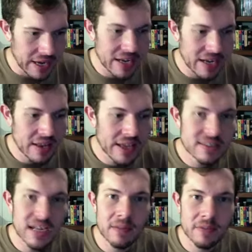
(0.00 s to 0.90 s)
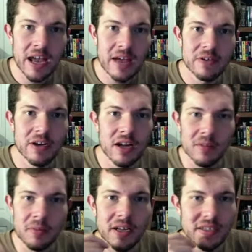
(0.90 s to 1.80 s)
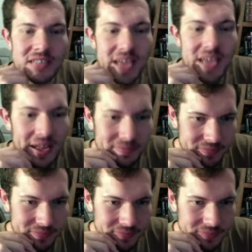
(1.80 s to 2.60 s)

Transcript: and I, I mean, like Tom Cavanaugh, but he's great yeah. as a Reverse